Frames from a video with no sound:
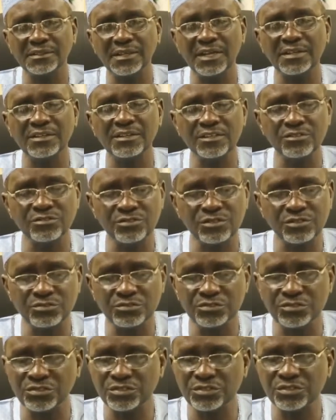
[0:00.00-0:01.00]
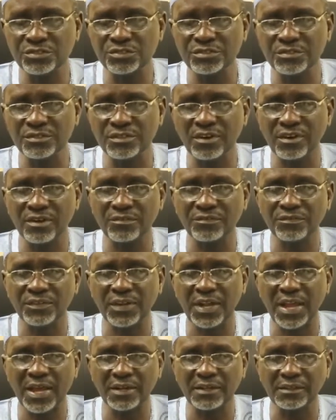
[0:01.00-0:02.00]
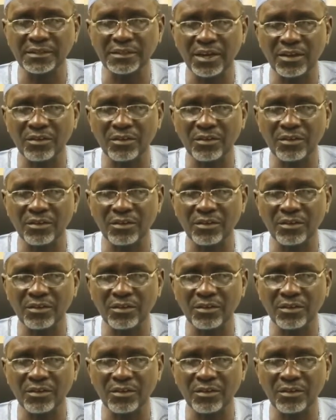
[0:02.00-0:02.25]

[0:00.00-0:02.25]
an institution of learning,